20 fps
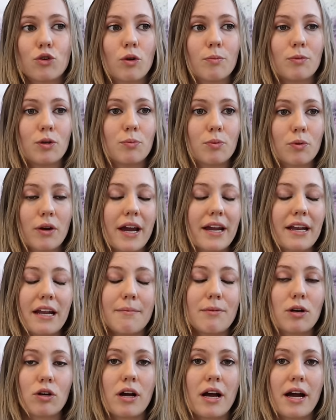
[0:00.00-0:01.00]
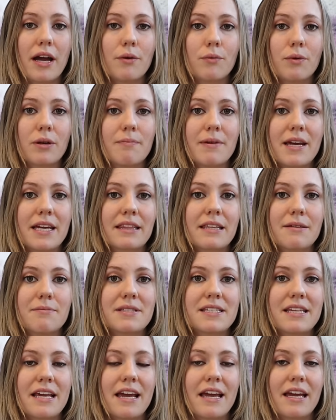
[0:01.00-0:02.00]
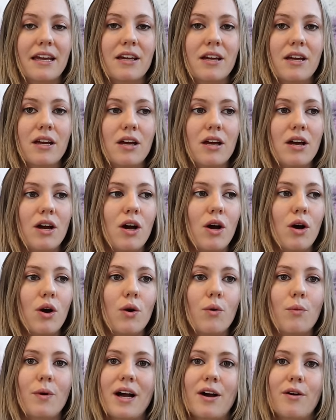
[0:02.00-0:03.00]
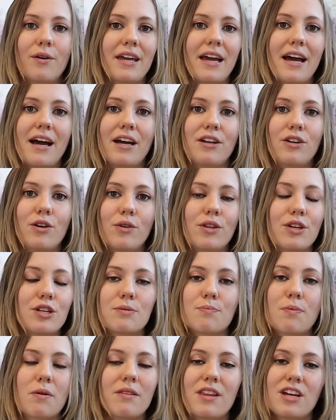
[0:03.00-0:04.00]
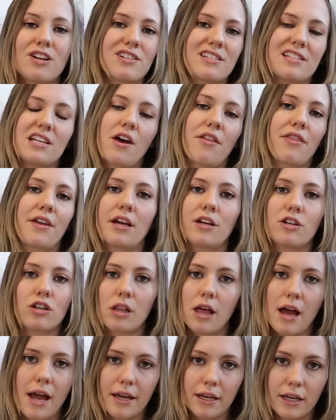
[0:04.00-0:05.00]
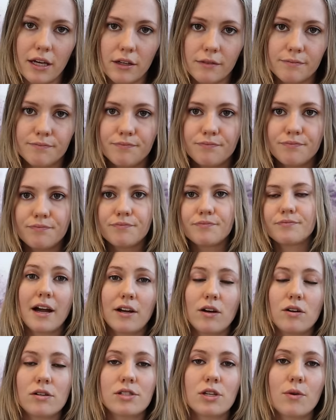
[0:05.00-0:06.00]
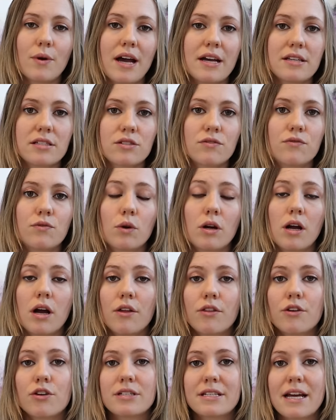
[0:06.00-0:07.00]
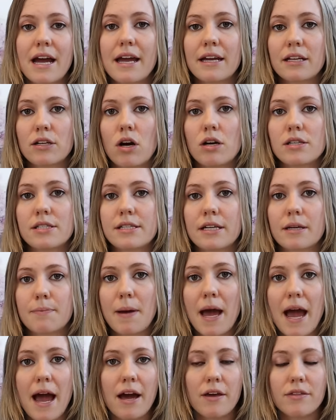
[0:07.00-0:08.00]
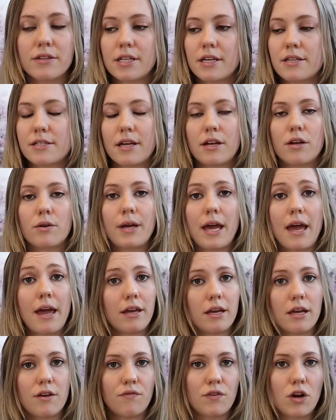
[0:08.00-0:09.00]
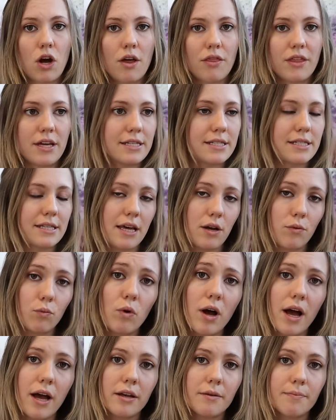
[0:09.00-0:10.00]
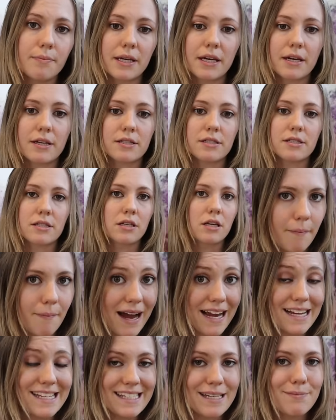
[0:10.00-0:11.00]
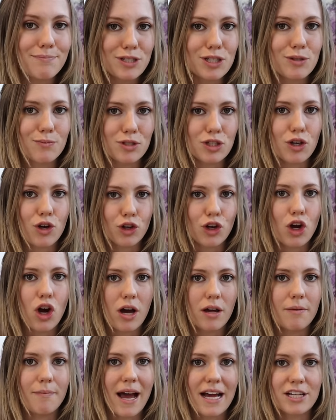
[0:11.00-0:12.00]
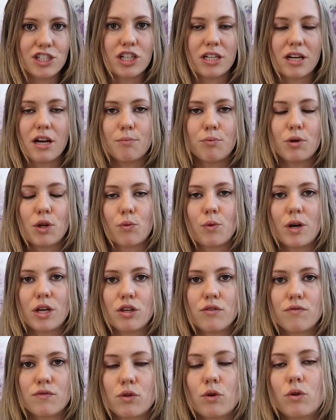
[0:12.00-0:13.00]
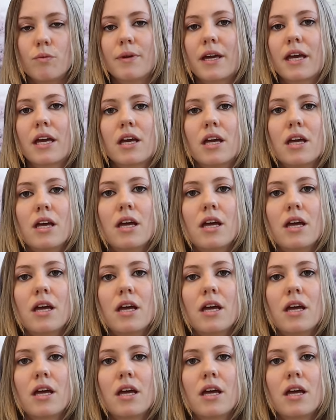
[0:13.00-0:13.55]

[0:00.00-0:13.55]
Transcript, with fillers: normal brain MRI would make them say, oh wow, yeah, no, there's, there's nothing underlying here. I also asked for other diagnostic paths. I said, okay, if not this, then what? Because my symptoms are not matching up with what you've told me.